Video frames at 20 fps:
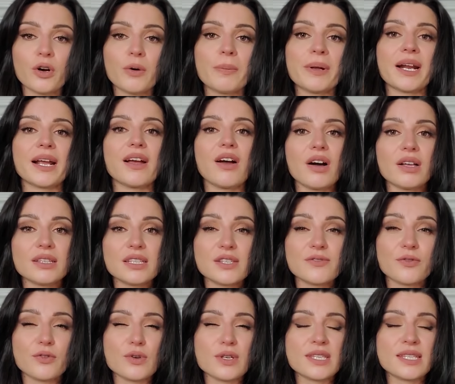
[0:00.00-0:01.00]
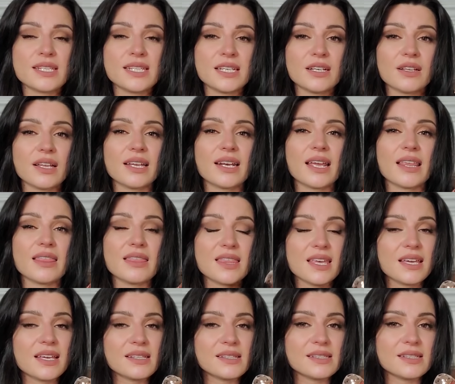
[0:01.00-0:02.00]
but I got this for a steal and I
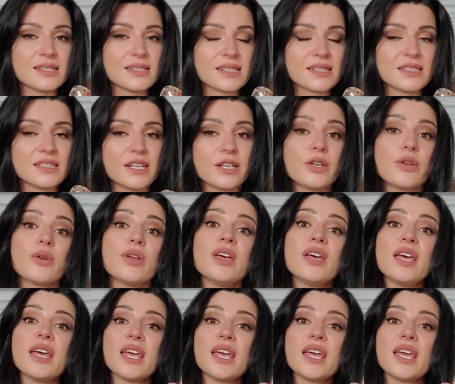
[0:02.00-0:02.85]
think it's discontinued.